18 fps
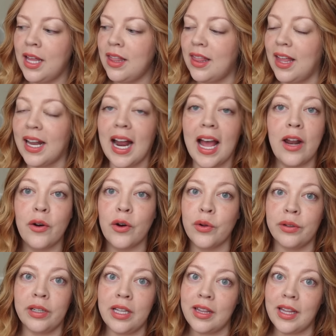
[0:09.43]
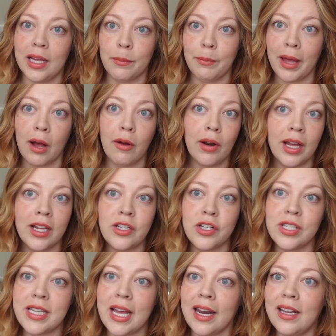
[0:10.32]
that I don't know anything about. I
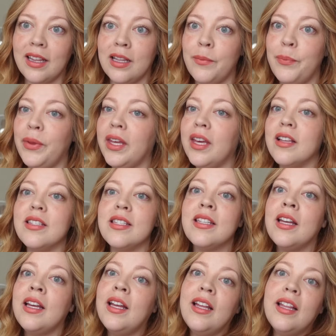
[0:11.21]
just added them because